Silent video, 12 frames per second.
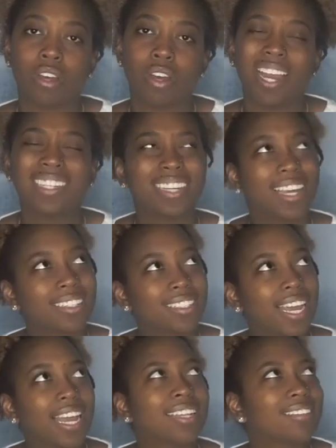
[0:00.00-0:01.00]
Actually, I will
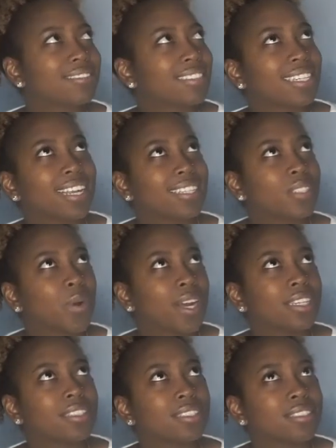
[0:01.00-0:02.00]
say I did that
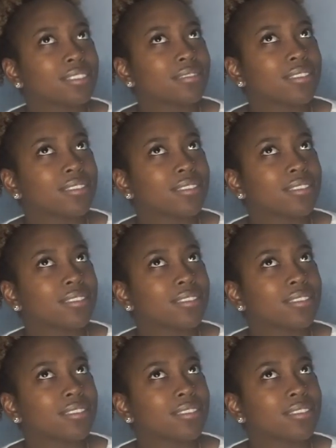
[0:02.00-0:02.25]
twice.